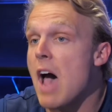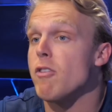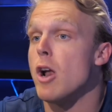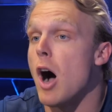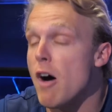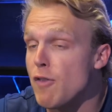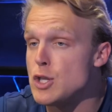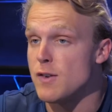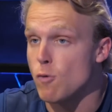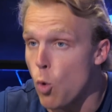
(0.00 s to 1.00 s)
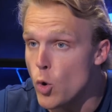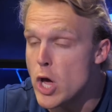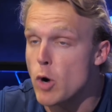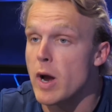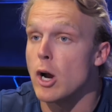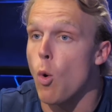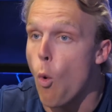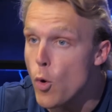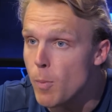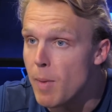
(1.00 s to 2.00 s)
an offensive coordinator and
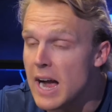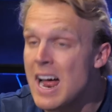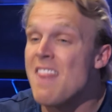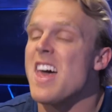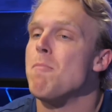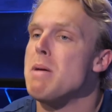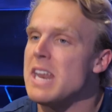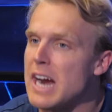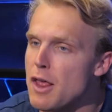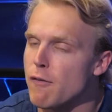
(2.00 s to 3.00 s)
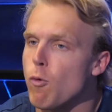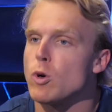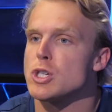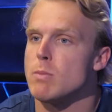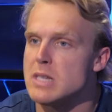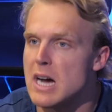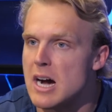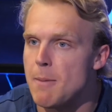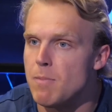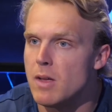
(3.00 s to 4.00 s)
quarterback that have been together for some
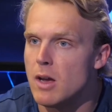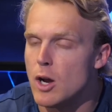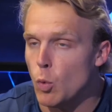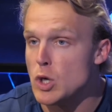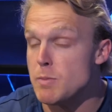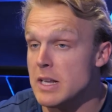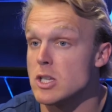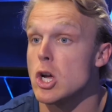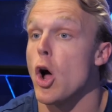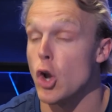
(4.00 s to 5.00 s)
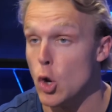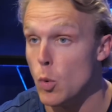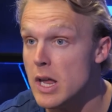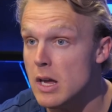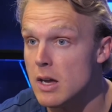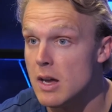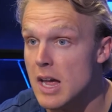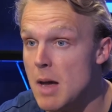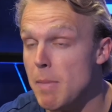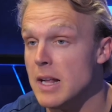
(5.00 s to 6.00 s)
time, which means continuity.
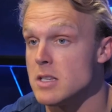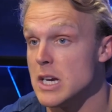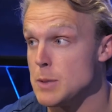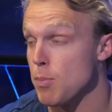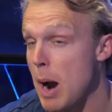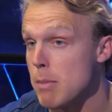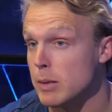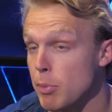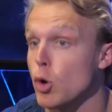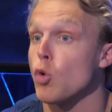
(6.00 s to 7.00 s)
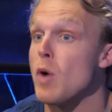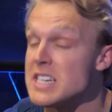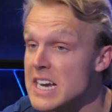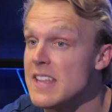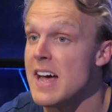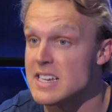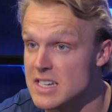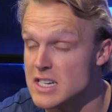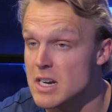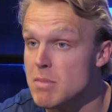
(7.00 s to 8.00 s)
It means he's probably progressing in that
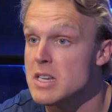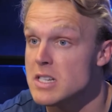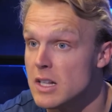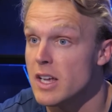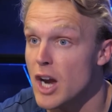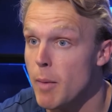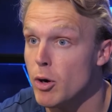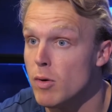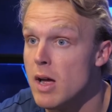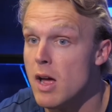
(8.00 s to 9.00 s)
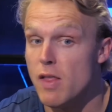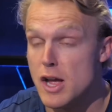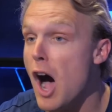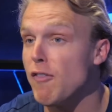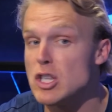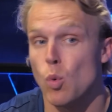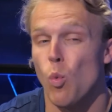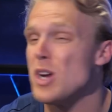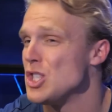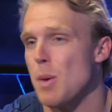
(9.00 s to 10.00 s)
system, is Dylan Gabriel. The offense
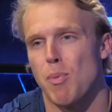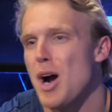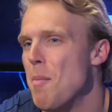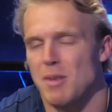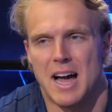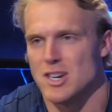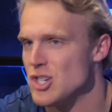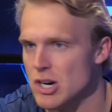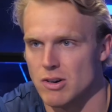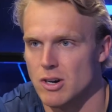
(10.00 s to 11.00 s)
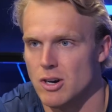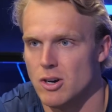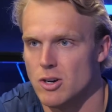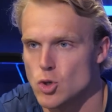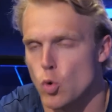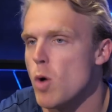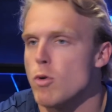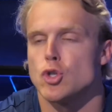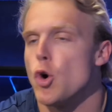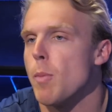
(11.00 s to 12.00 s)
wasn't the problem last year. Scored
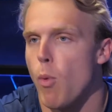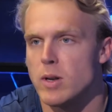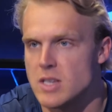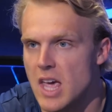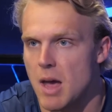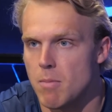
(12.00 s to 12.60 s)
almost 30 points a game.